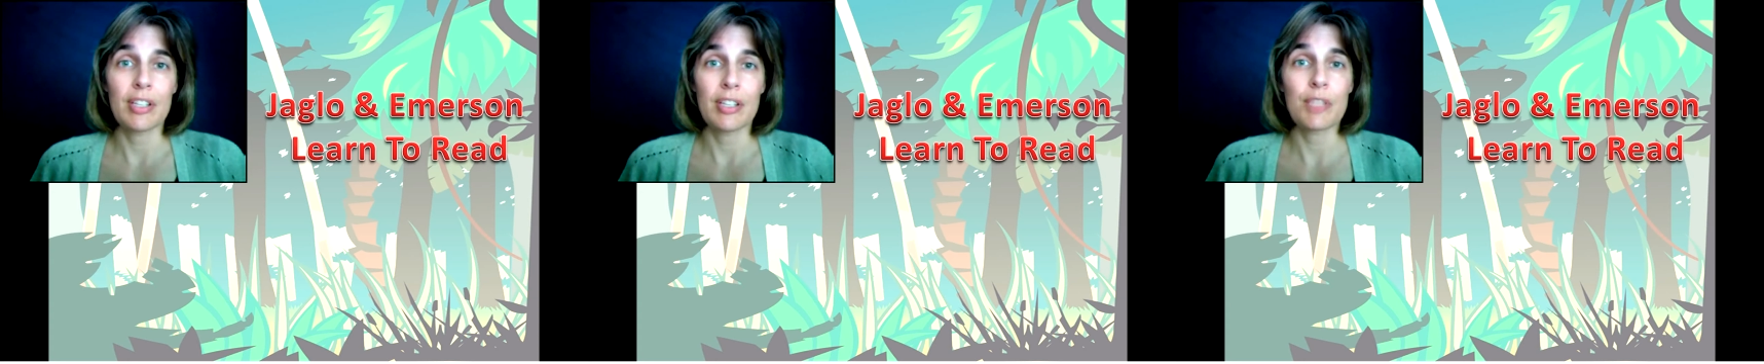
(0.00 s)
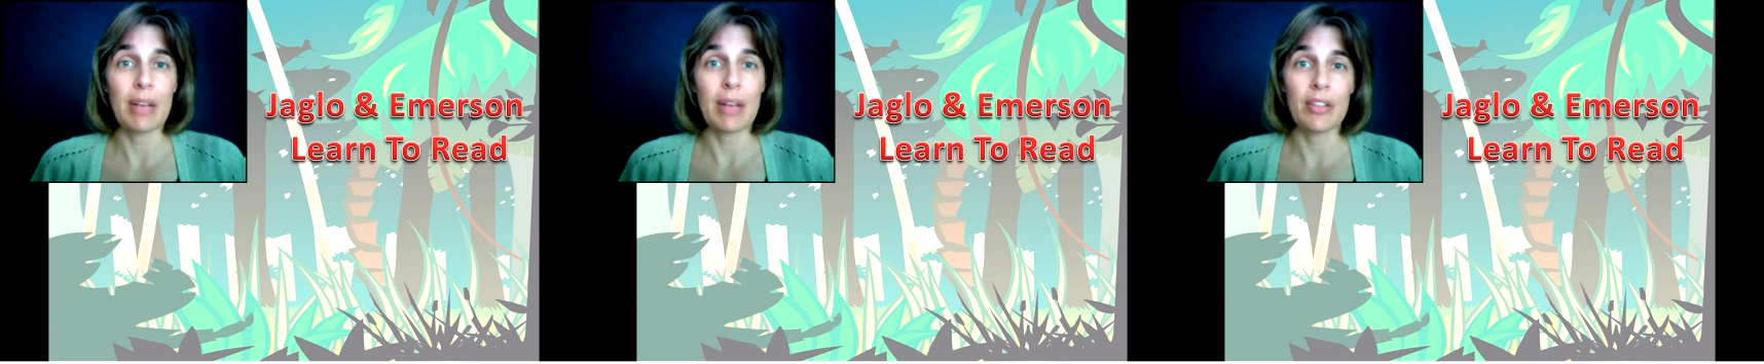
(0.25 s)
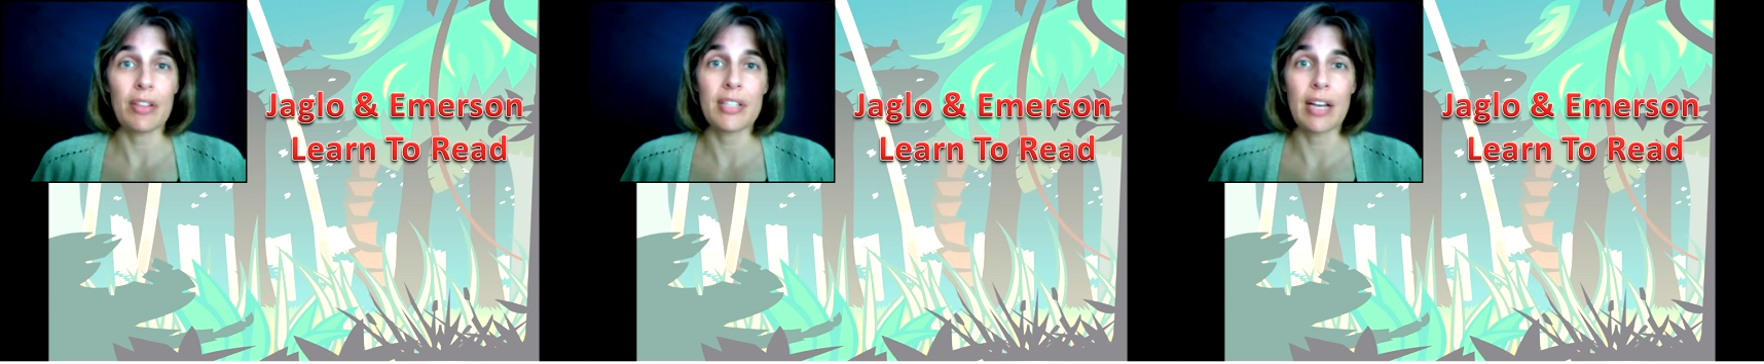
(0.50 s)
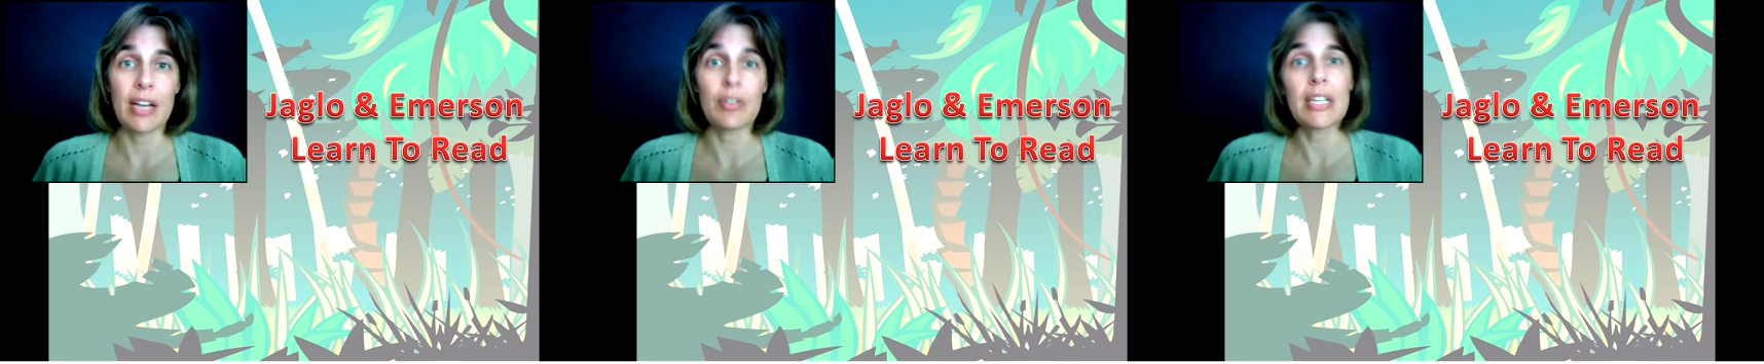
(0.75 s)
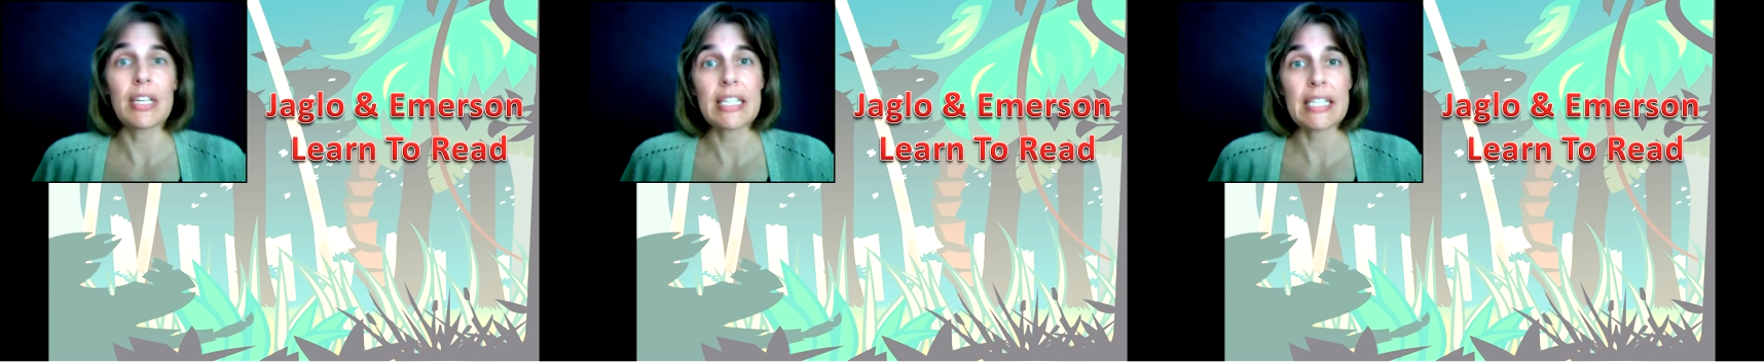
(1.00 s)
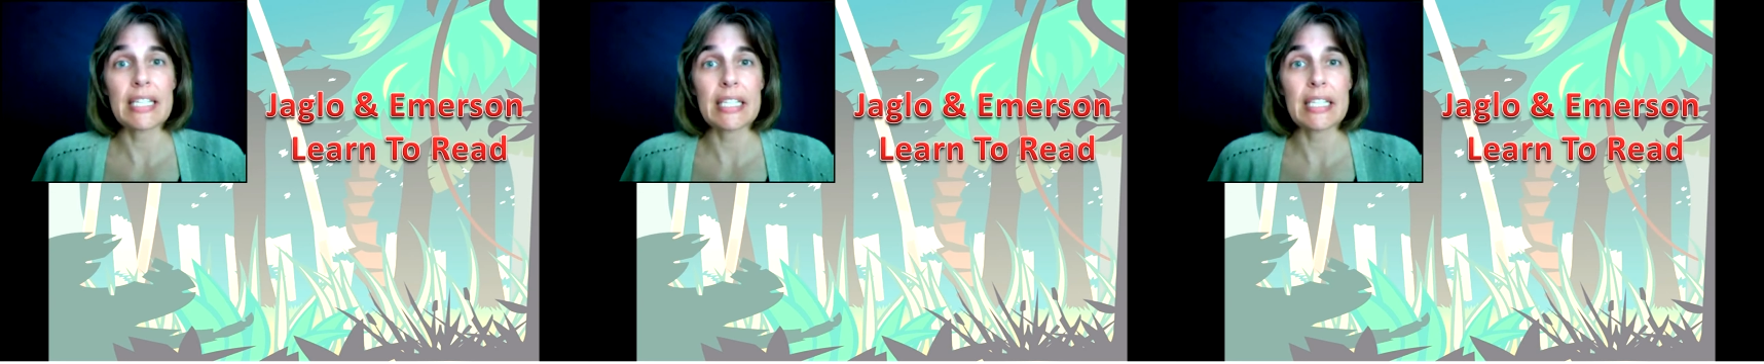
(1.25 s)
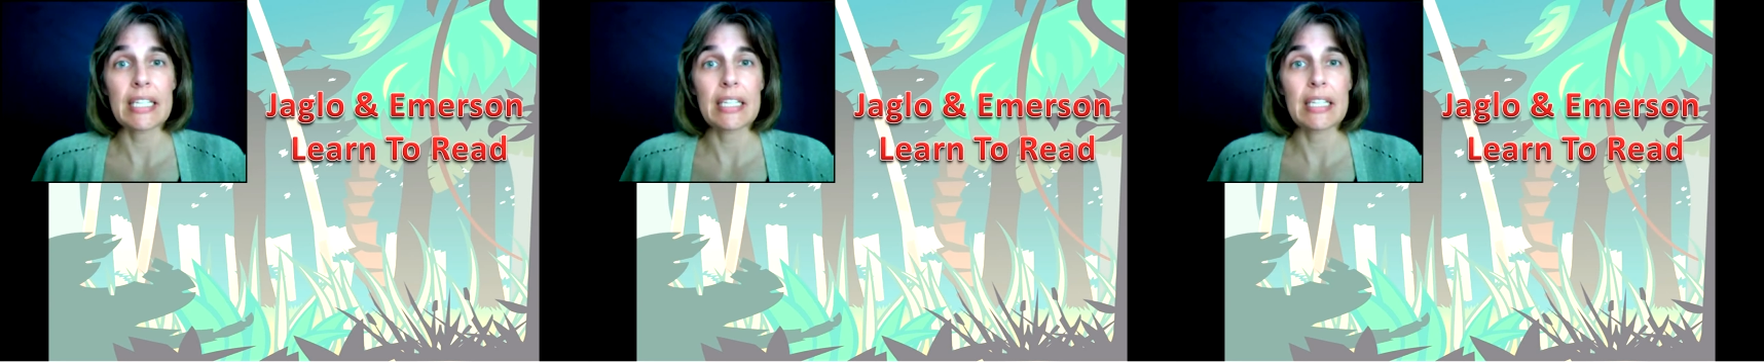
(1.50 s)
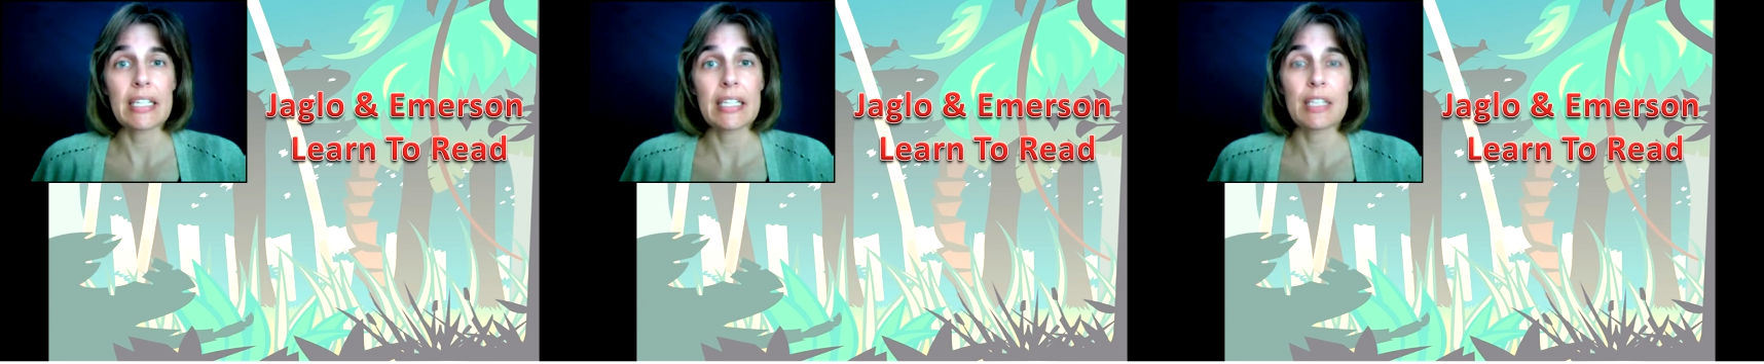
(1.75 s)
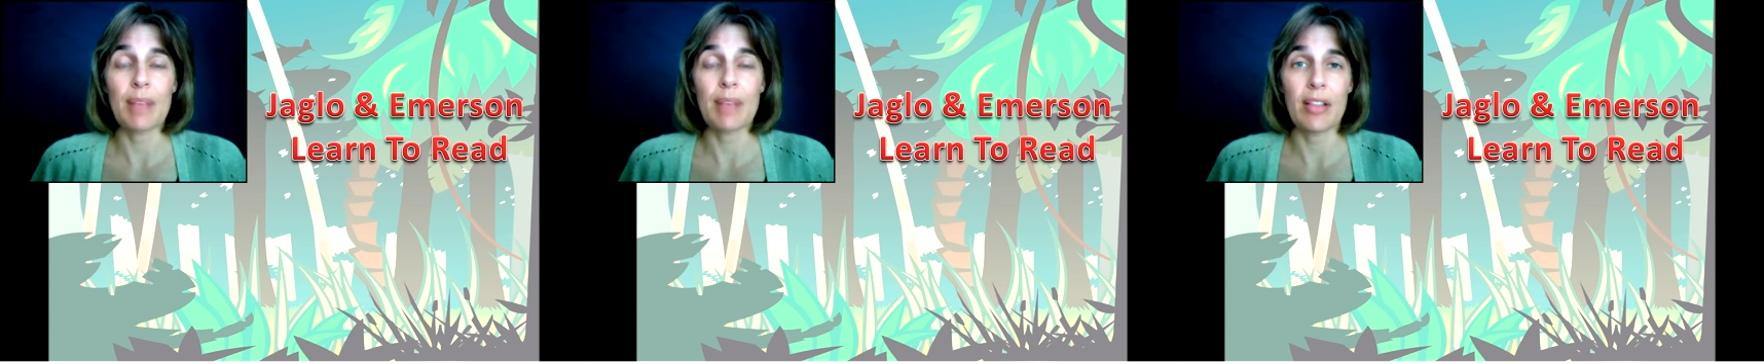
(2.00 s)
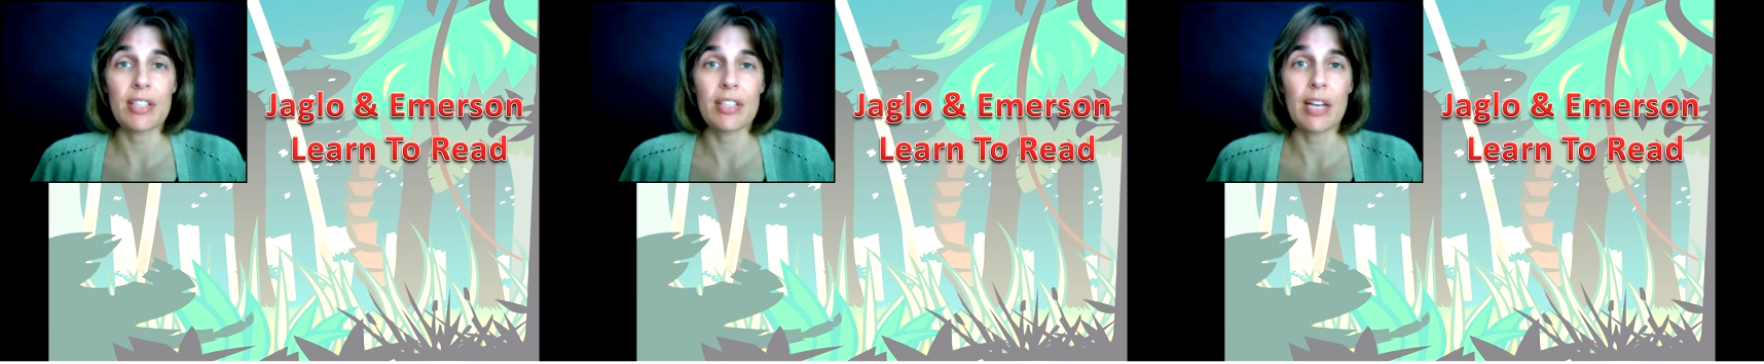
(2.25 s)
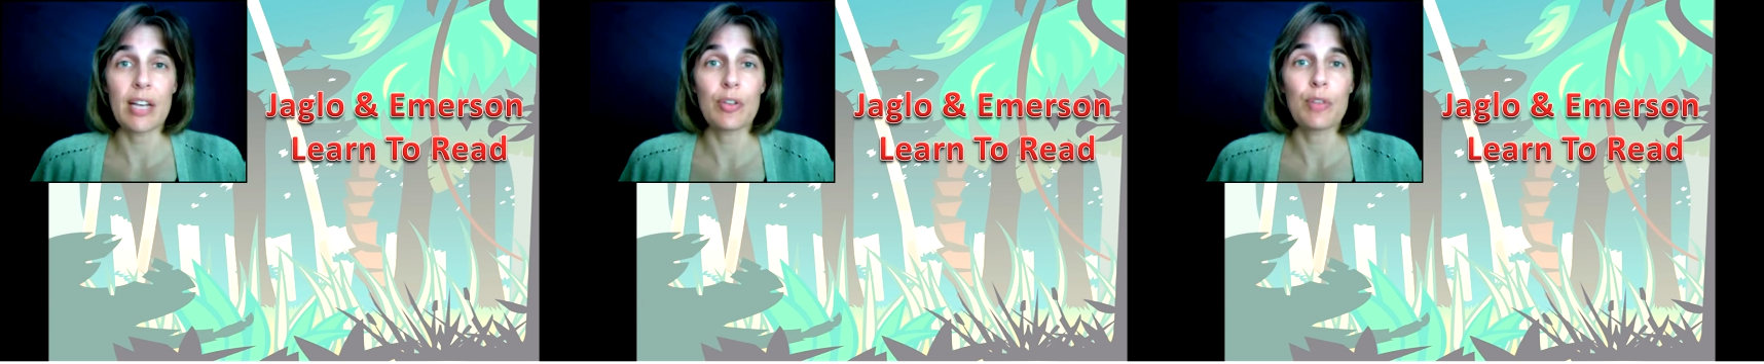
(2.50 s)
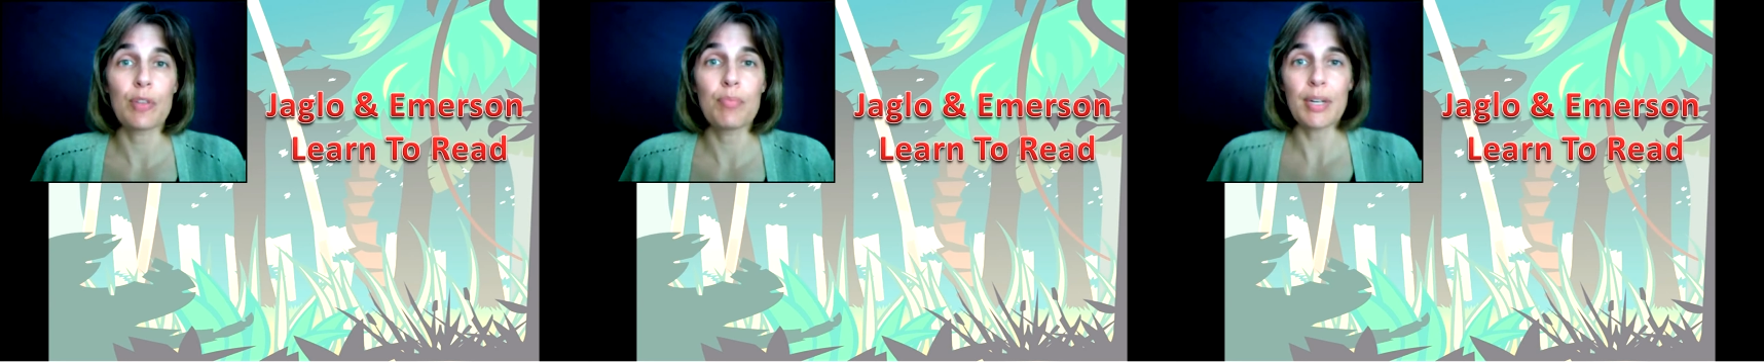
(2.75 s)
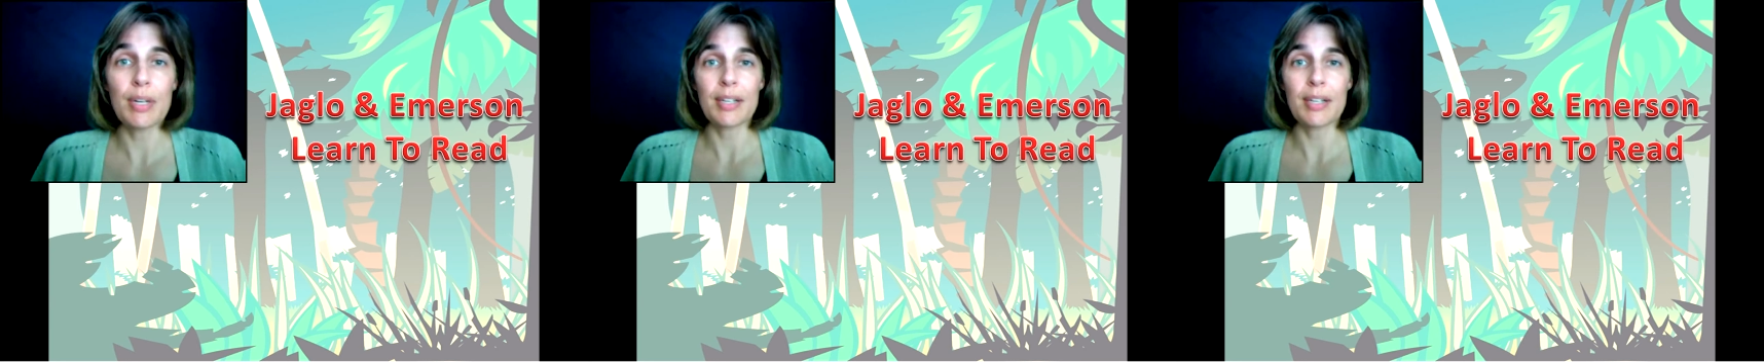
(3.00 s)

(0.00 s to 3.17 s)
Spell the sound S. Spell the sound B.